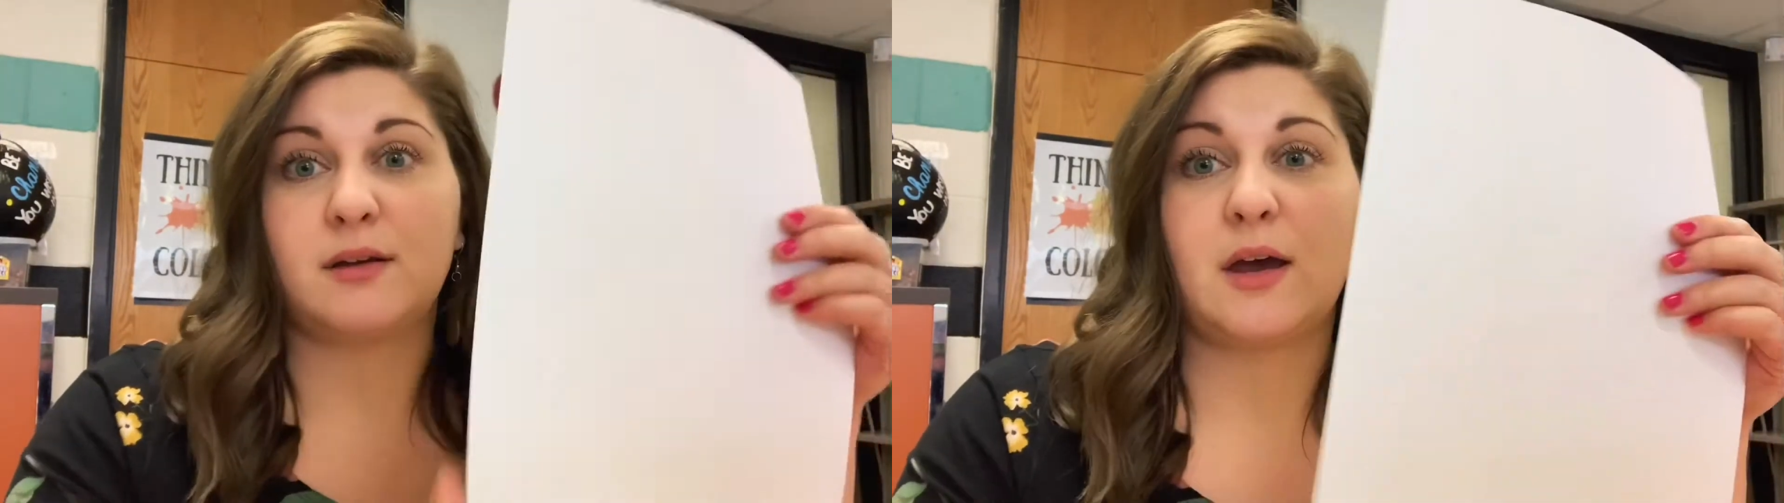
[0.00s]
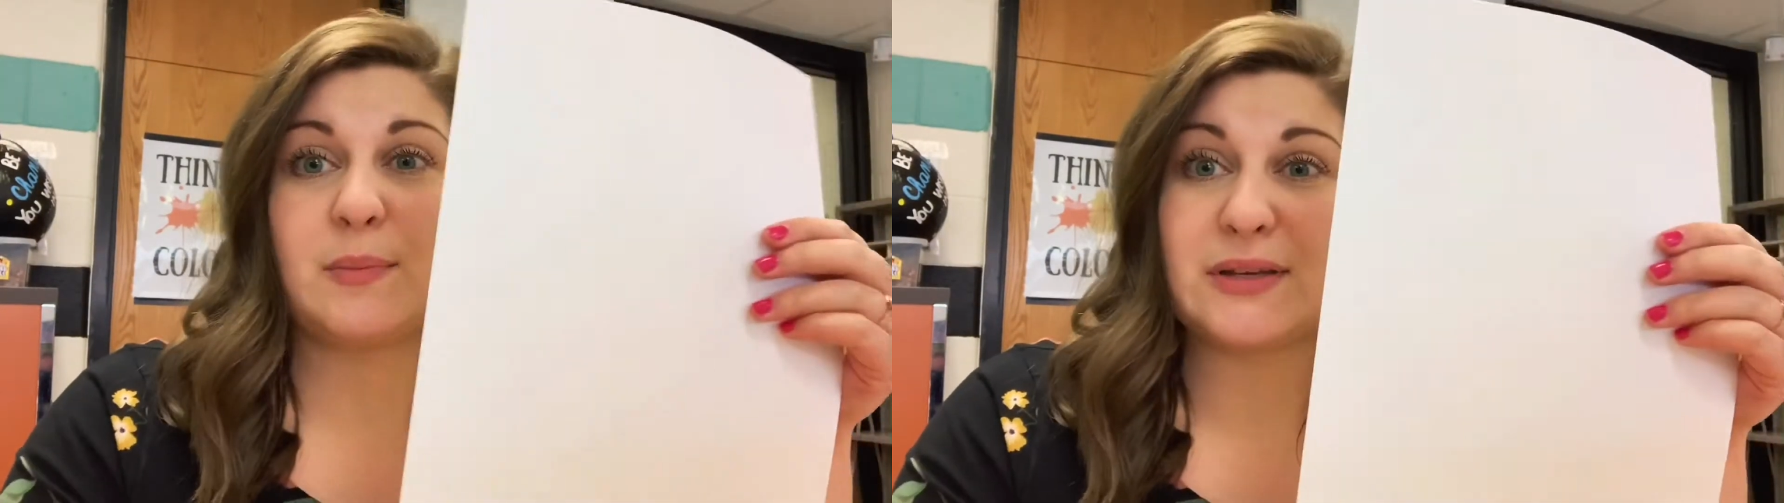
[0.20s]

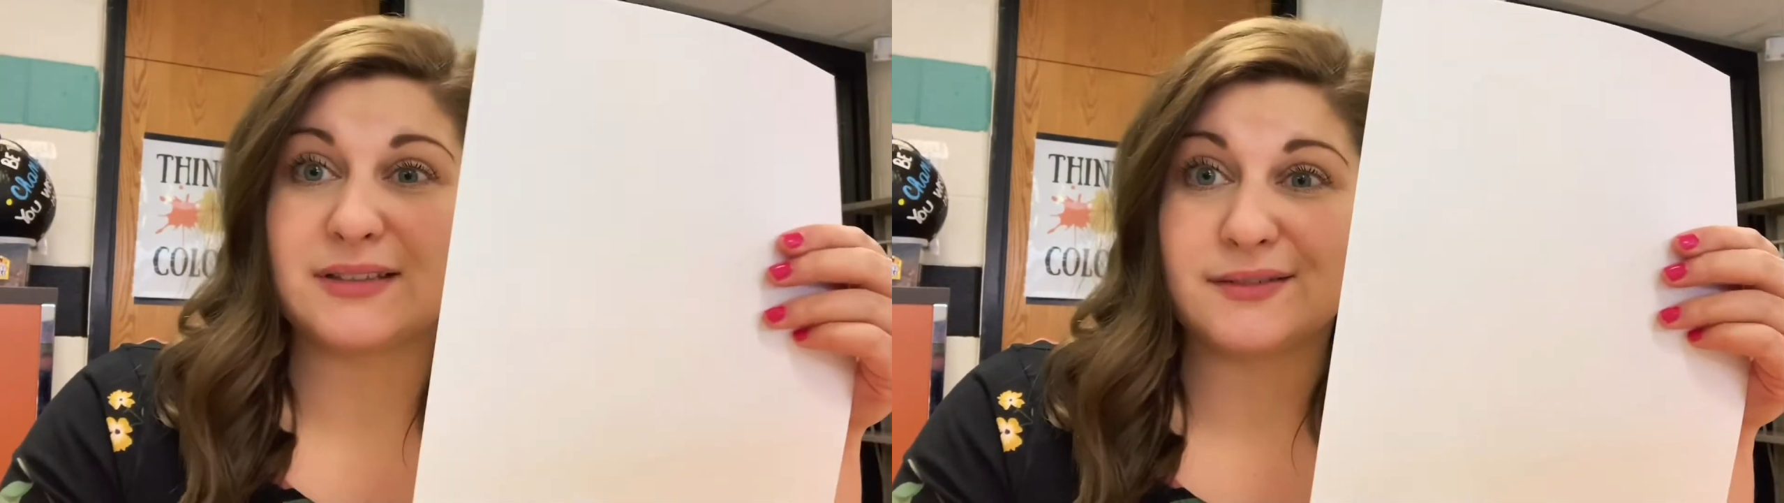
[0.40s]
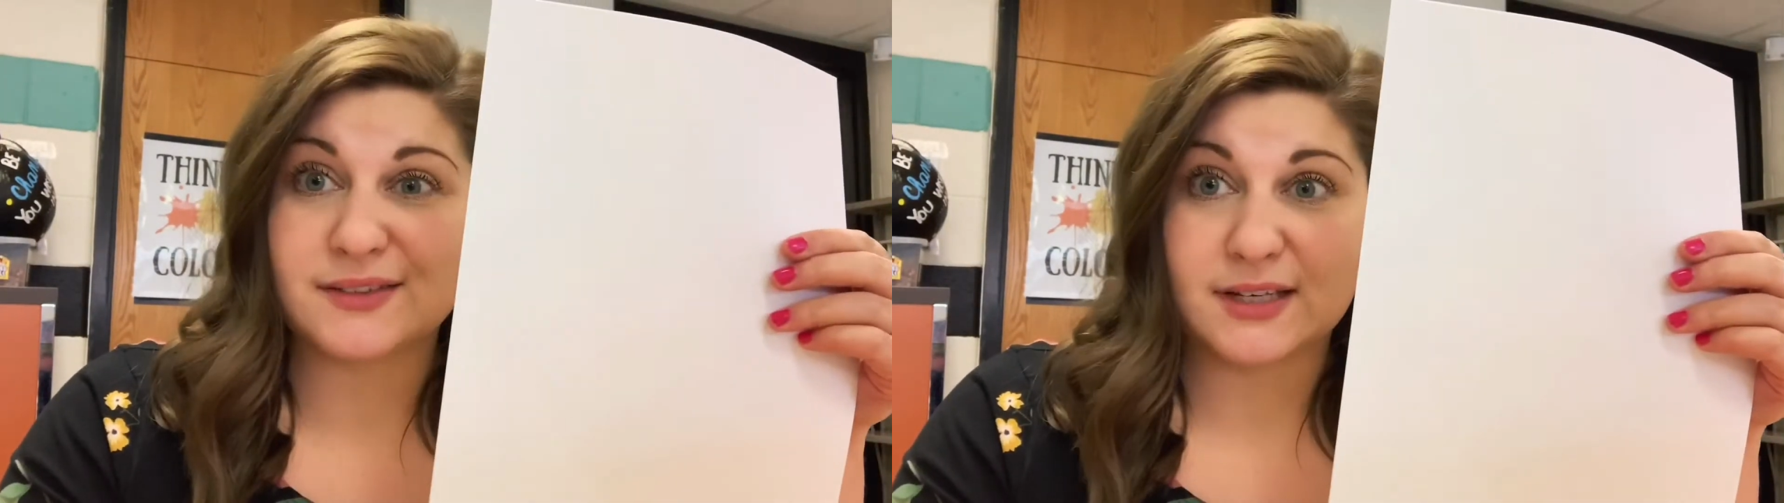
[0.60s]
a piece
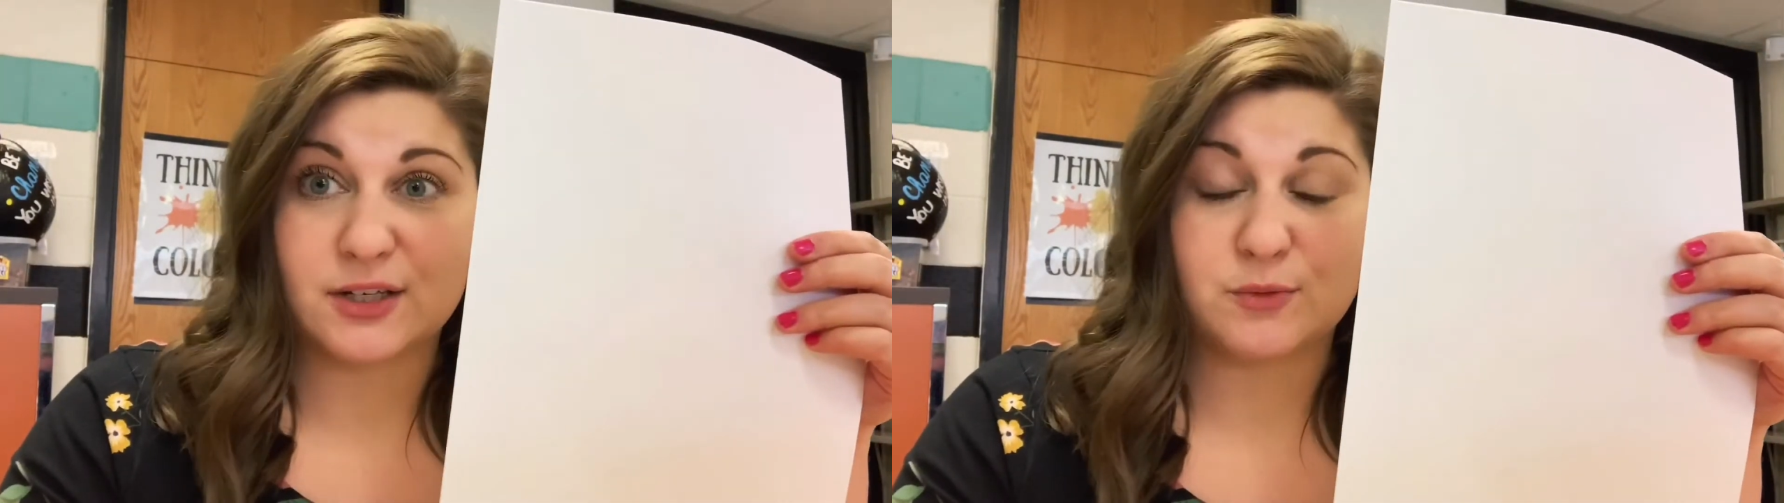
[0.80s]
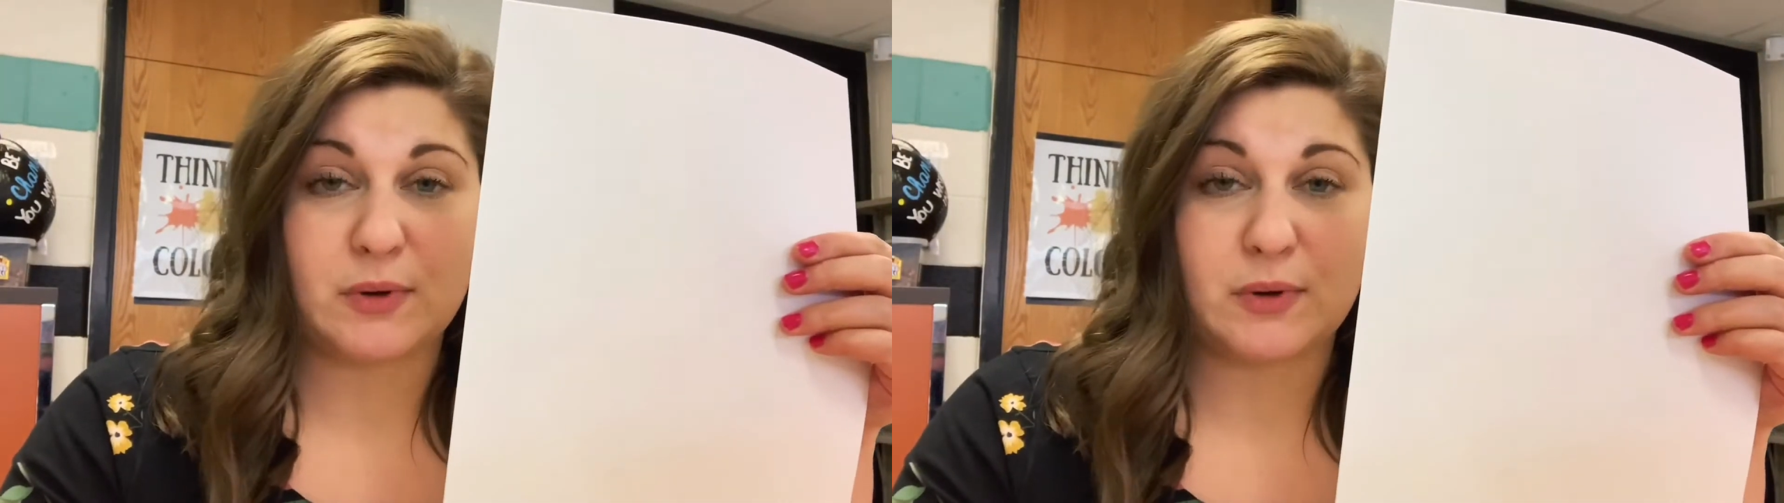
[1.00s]
of sketch